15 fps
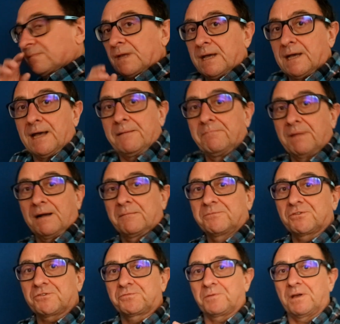I'm
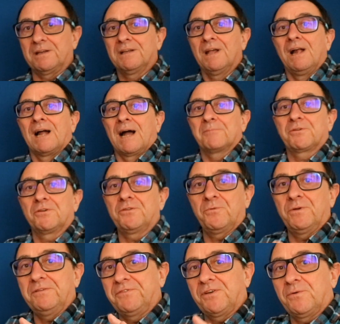doing the
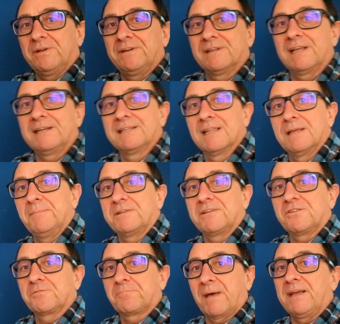review in
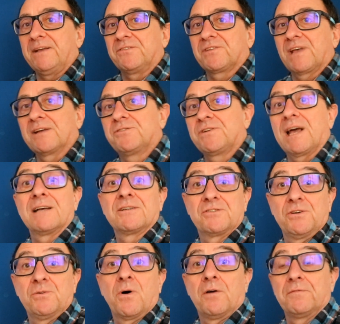limited space,
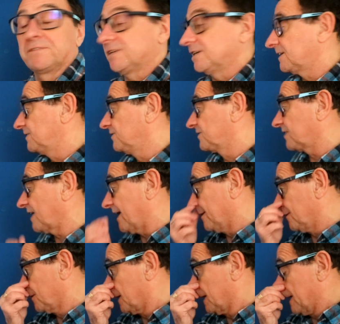as you obviously can
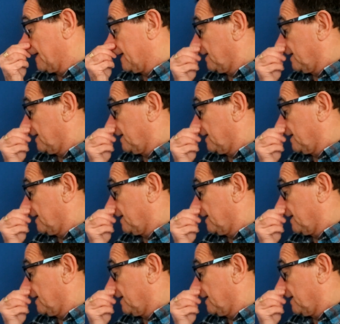tell.